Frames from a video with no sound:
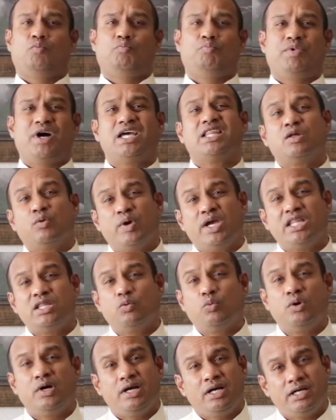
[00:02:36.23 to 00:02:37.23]
by the way, the
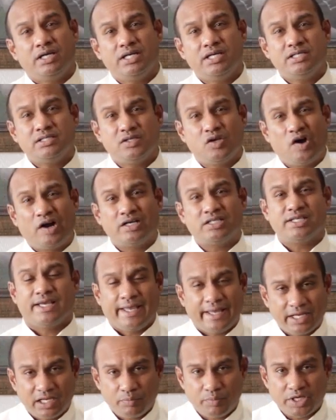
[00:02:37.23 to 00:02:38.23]
world is God's
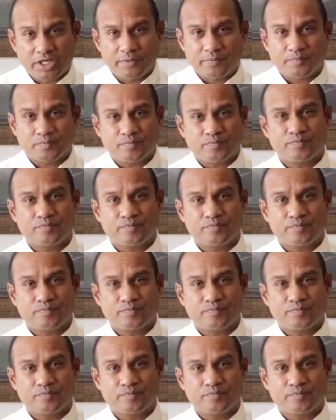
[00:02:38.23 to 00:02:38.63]
enemy.